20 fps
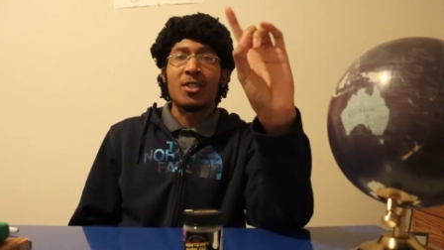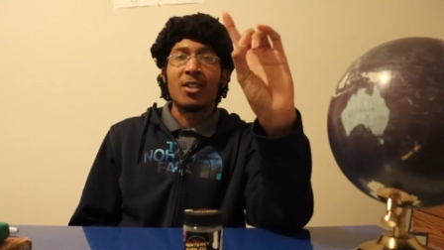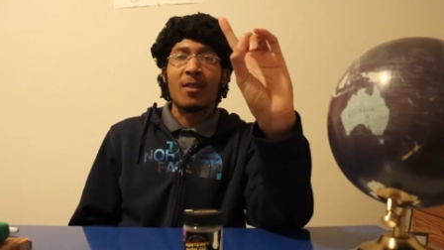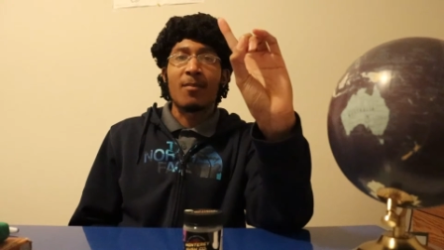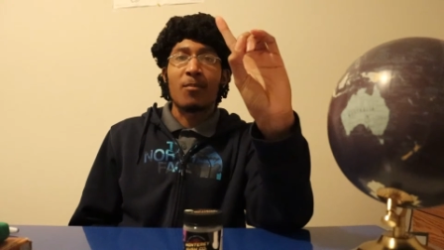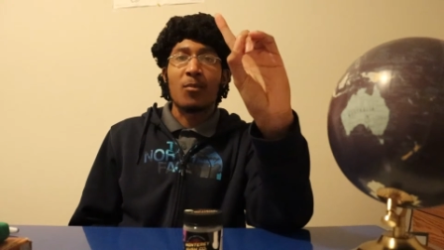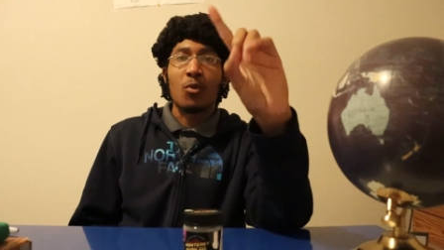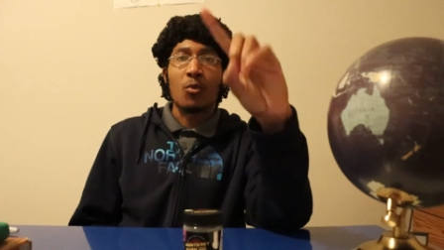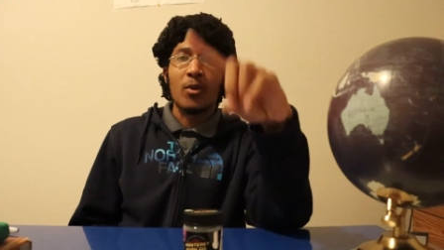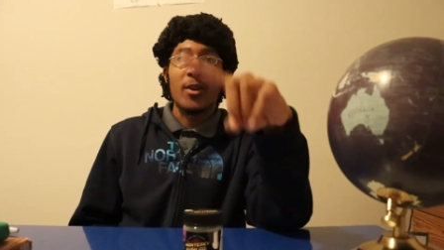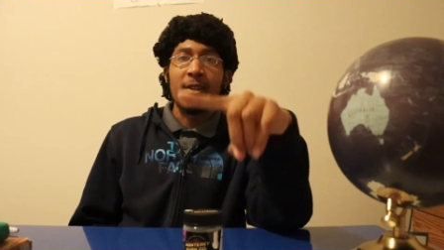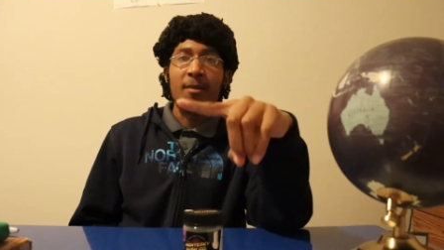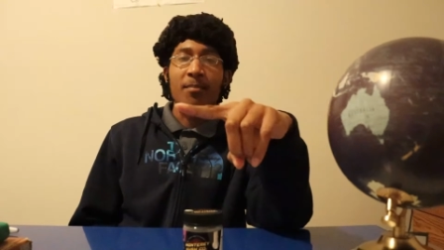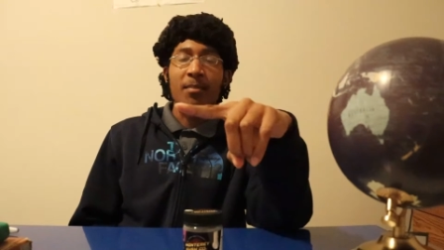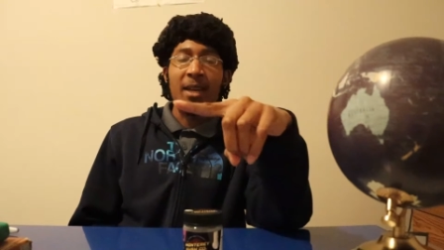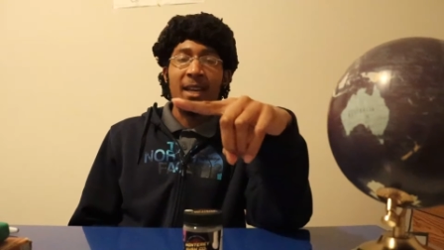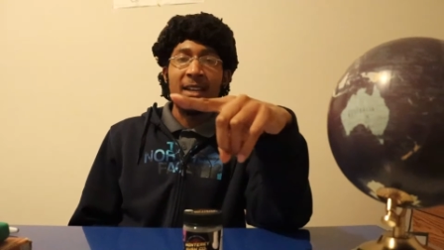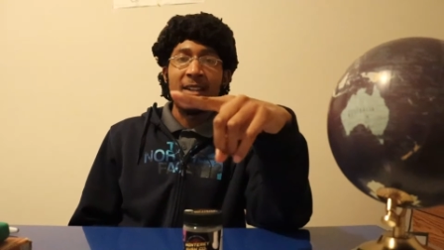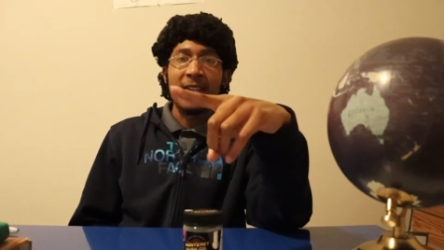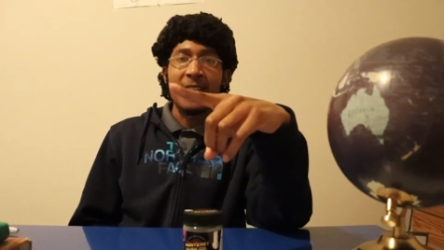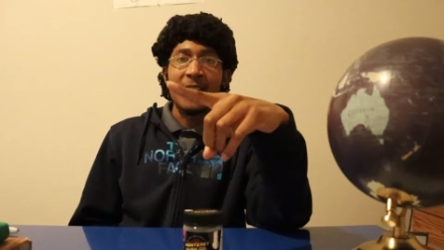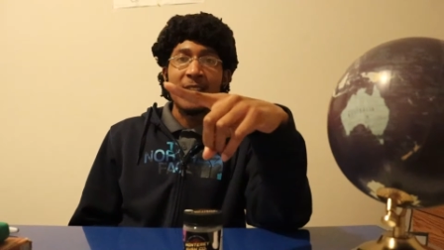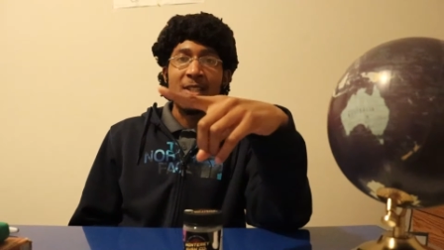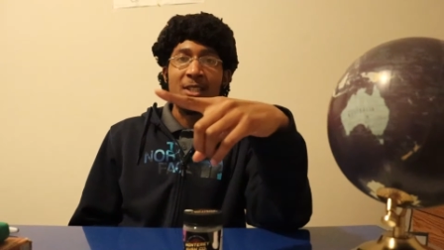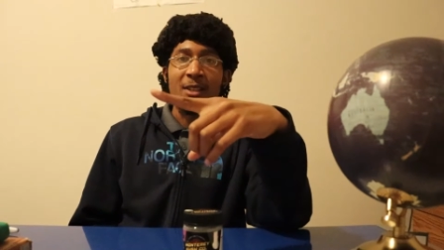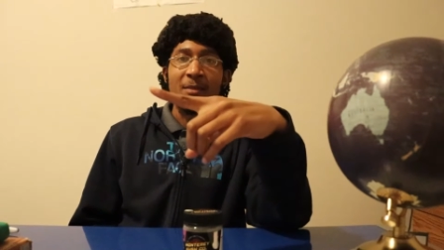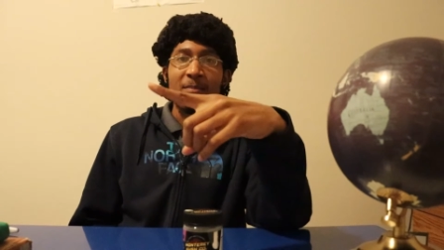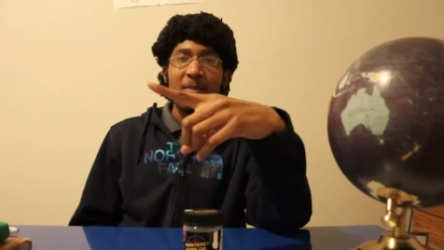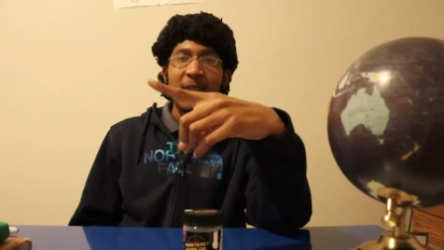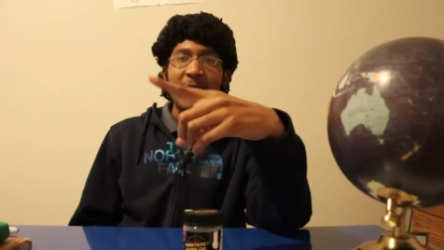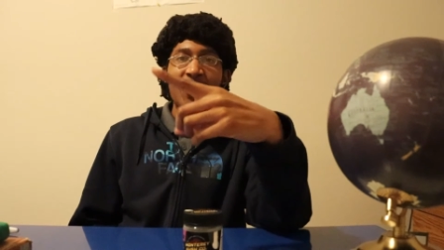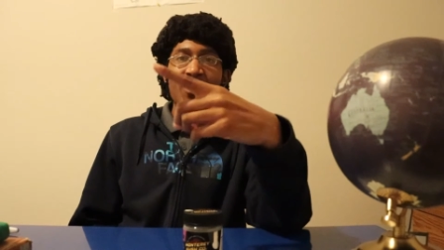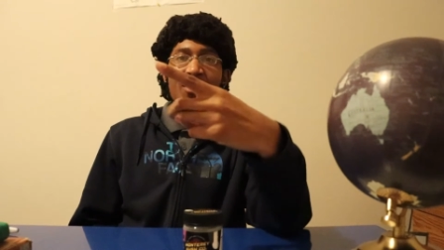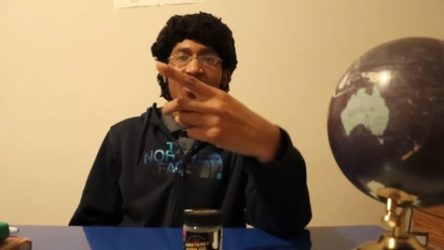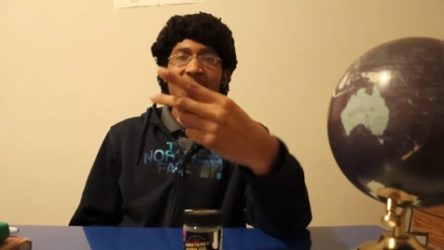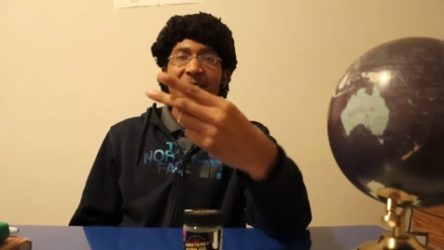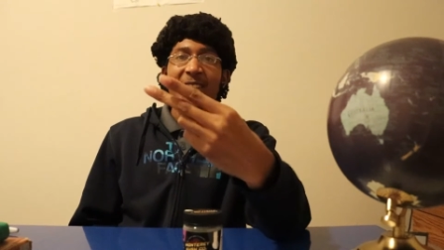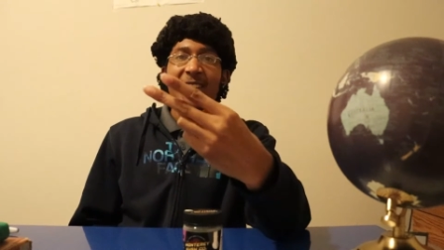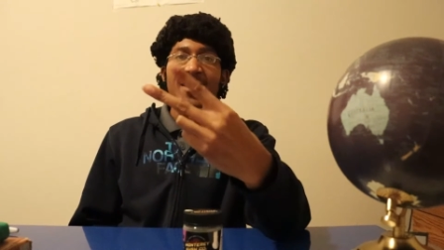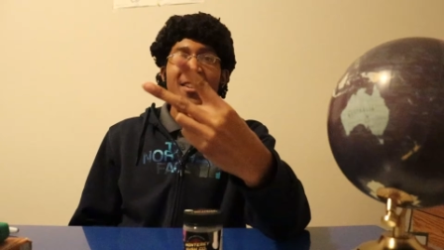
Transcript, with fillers: the number one band is the Beatles,